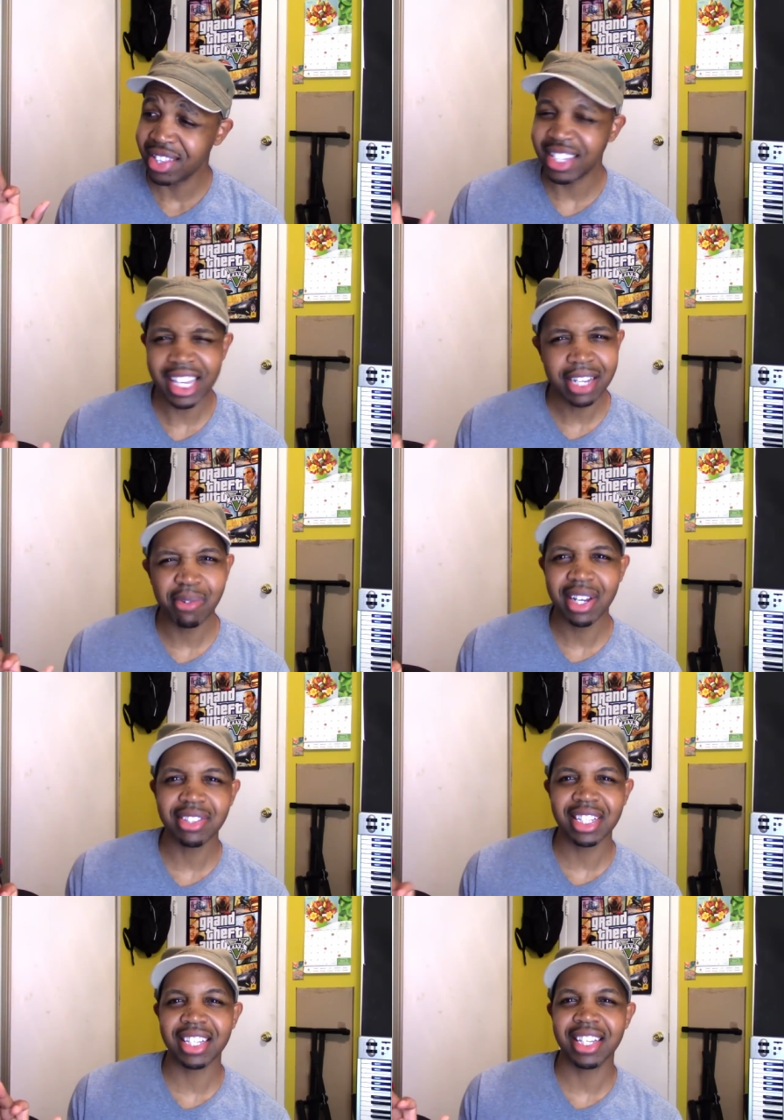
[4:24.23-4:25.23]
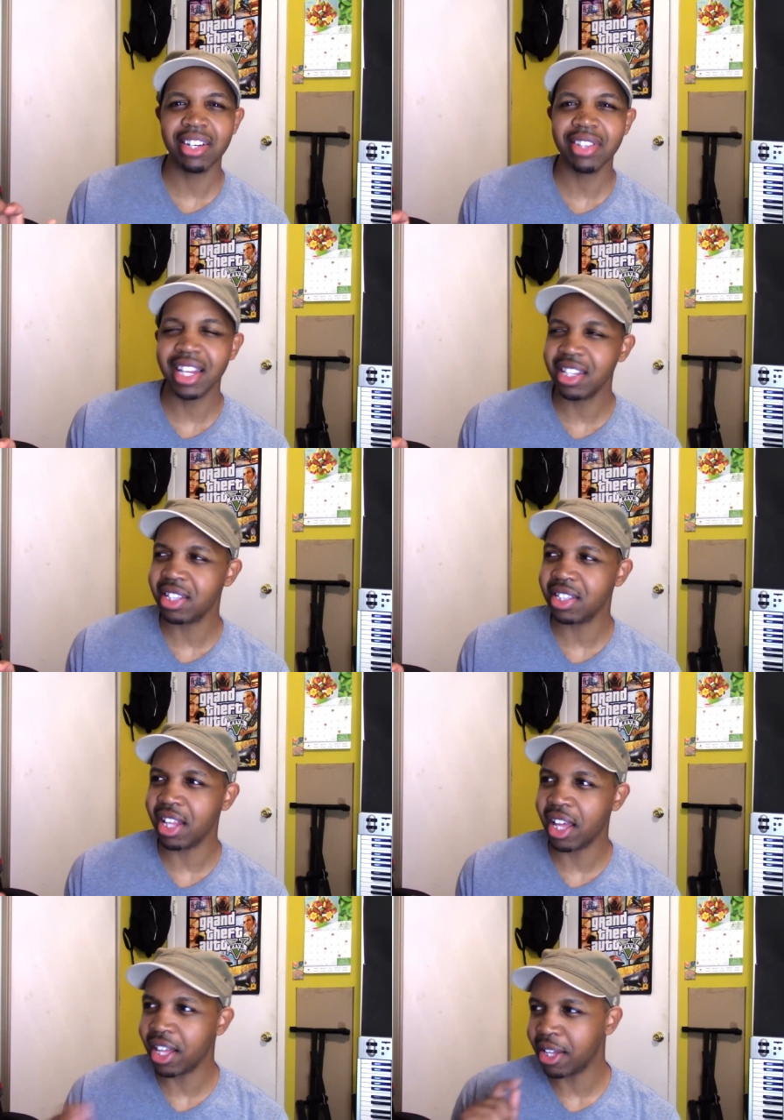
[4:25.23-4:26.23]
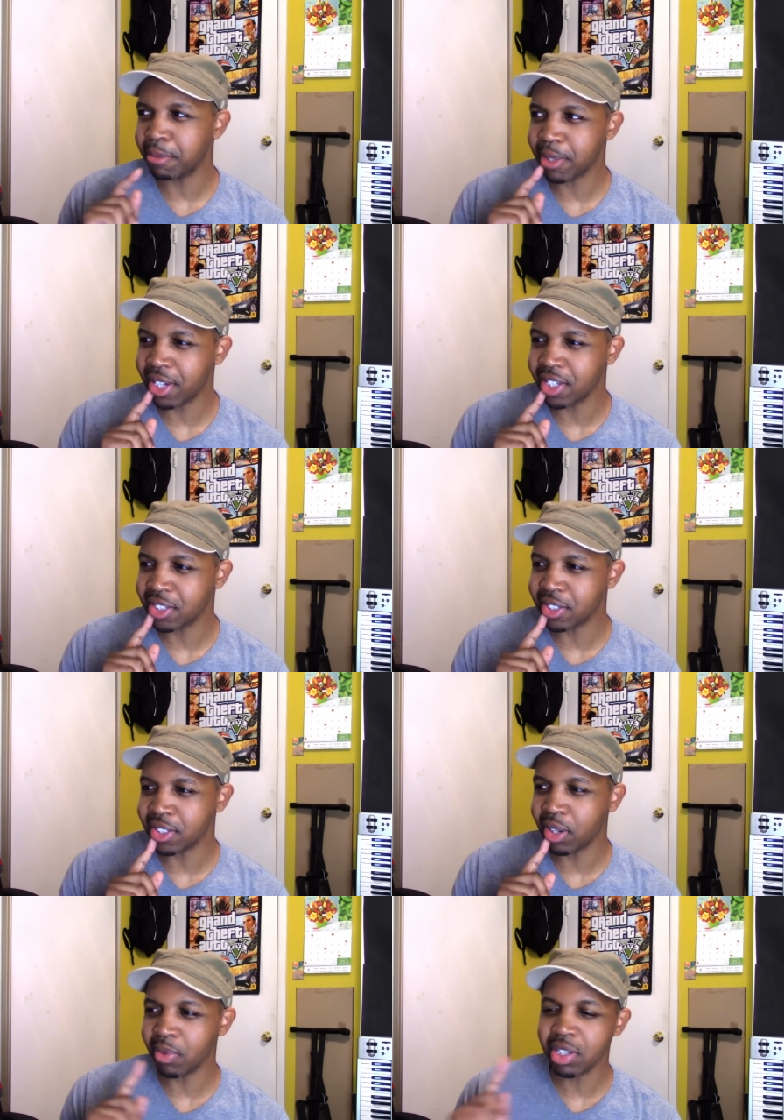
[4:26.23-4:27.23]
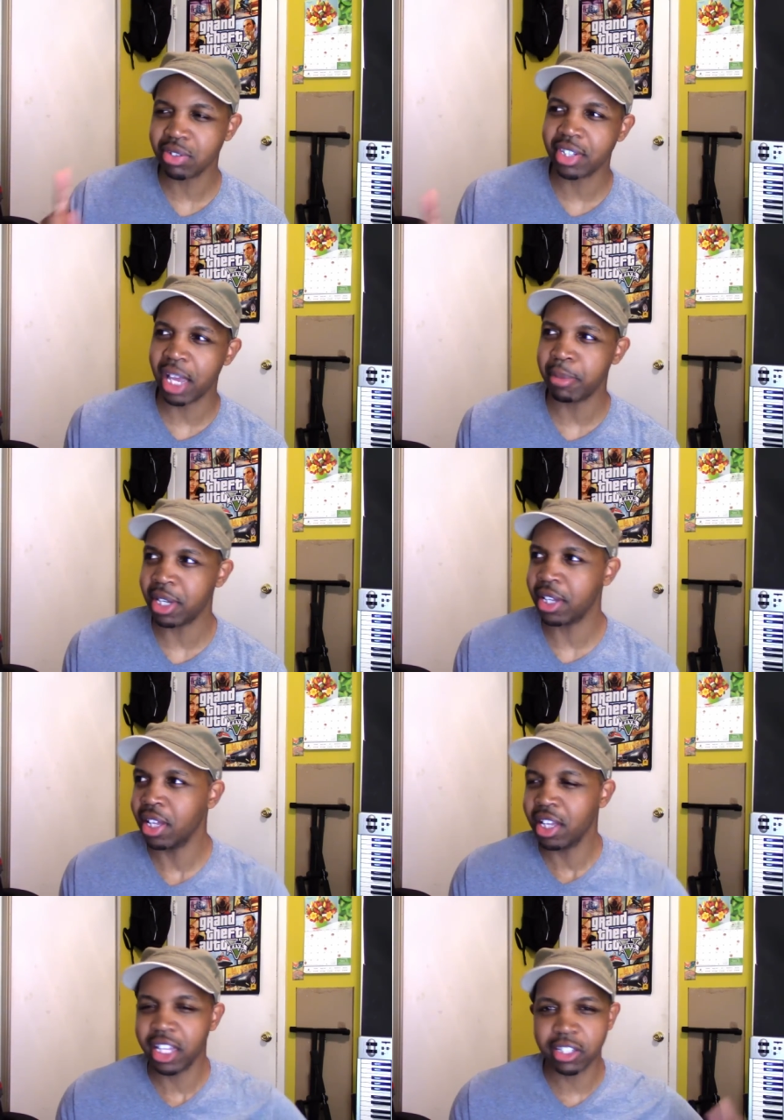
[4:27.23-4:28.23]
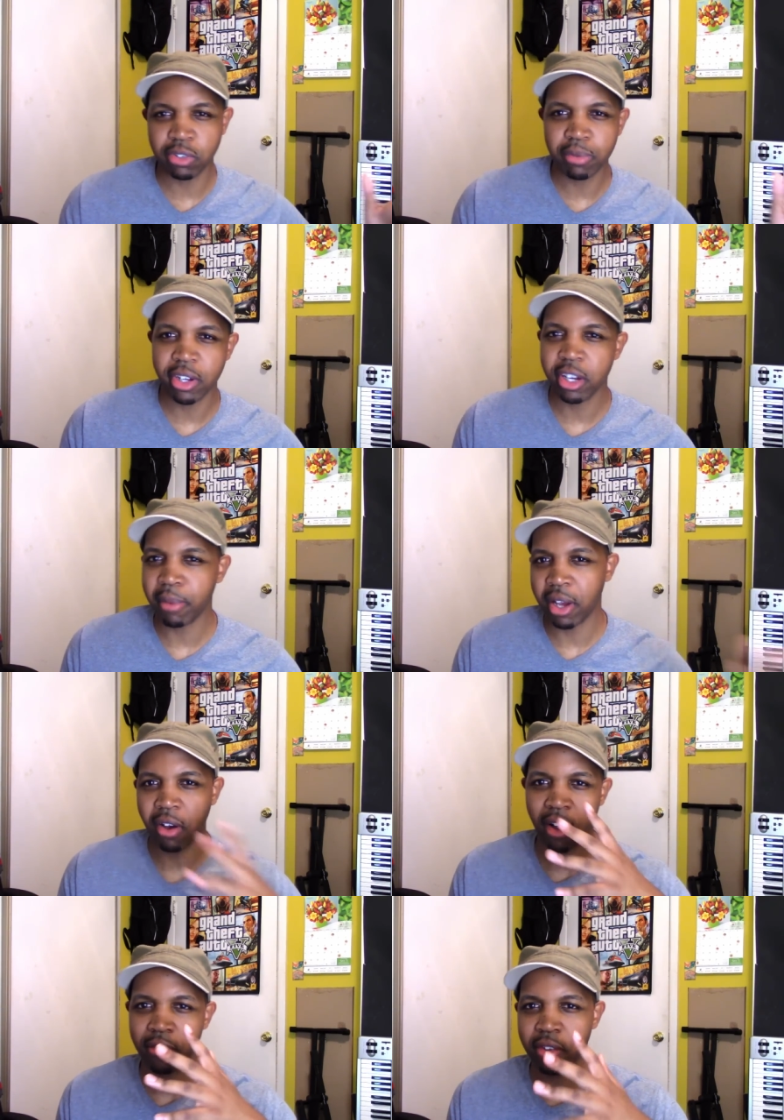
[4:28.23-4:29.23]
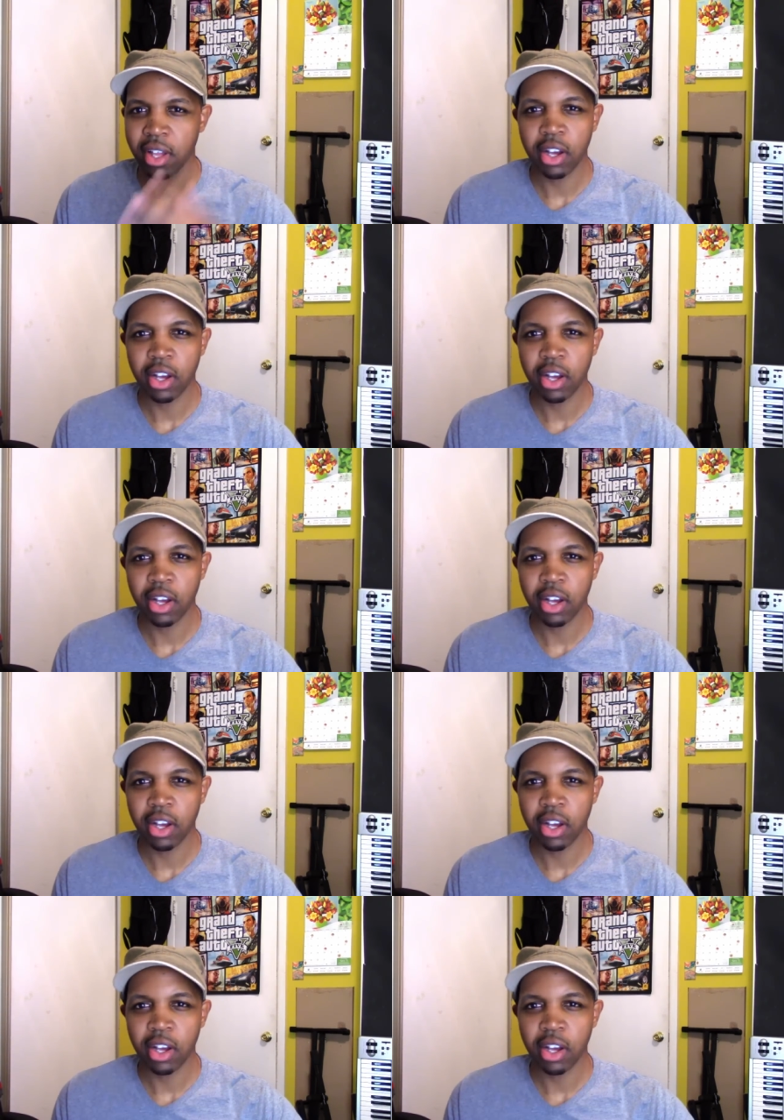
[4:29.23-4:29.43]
did anyone else get killed? That it, uh, because you know Russell came in, he sweeped everybody off.